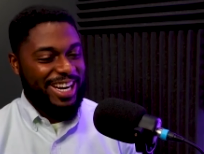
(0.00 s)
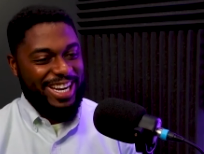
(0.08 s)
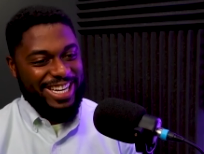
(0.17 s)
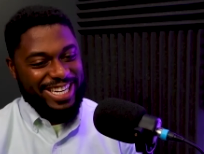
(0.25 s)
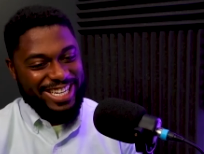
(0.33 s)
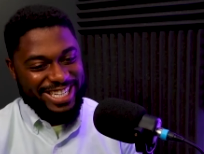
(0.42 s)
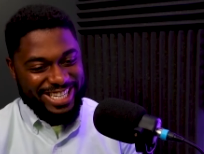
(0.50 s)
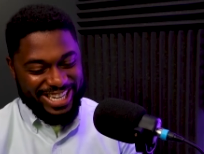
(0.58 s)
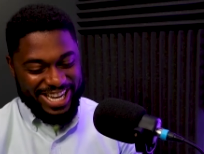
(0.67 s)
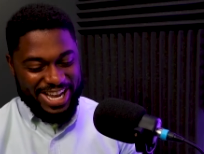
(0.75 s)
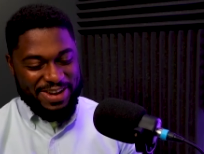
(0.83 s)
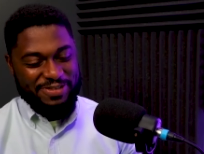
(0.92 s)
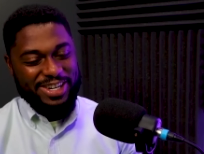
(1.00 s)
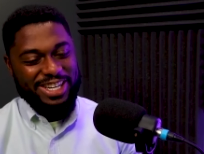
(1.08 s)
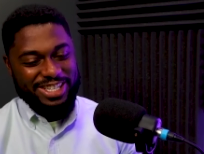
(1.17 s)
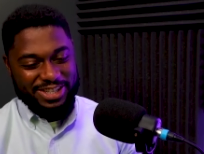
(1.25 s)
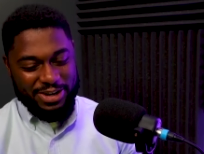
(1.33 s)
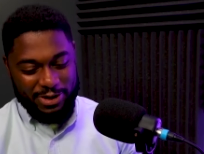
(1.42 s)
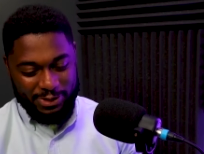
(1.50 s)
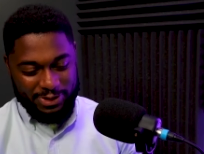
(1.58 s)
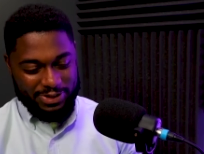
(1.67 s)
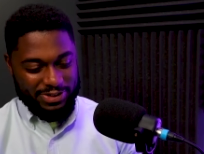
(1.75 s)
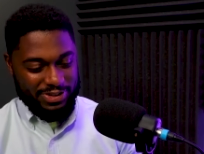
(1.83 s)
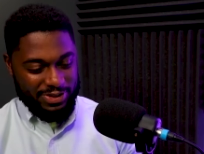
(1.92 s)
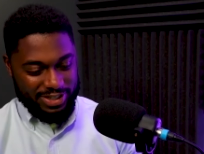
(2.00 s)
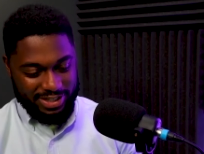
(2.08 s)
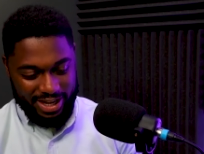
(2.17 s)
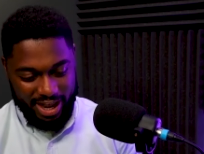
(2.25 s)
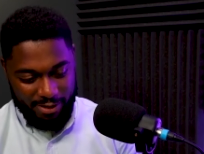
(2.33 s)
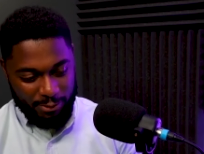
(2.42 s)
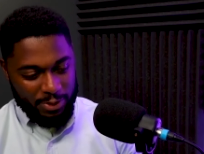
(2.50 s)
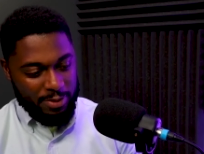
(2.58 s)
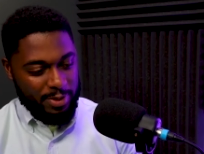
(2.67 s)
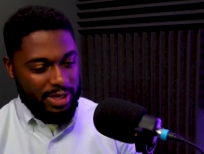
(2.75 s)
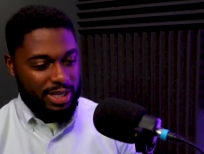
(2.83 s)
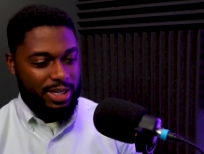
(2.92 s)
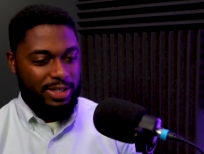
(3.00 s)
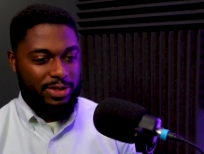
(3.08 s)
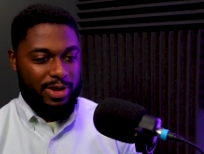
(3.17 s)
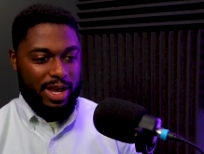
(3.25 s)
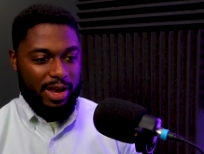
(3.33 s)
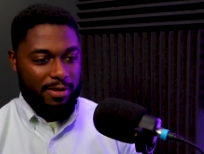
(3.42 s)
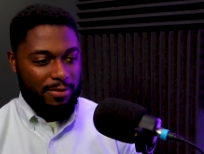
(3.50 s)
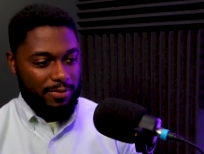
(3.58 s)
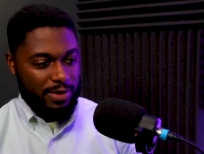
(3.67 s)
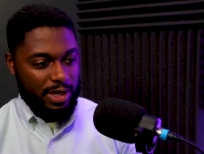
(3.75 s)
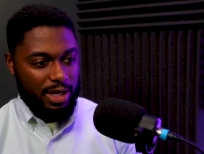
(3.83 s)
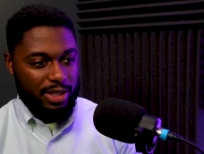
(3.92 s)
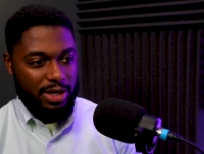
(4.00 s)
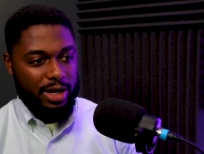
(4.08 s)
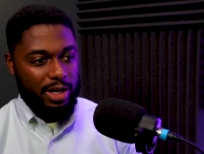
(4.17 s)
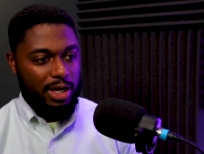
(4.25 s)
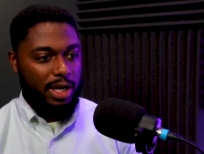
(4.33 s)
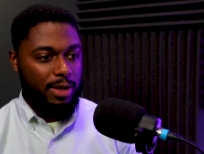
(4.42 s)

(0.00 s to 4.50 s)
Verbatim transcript: right? but you know, have women, you have other um,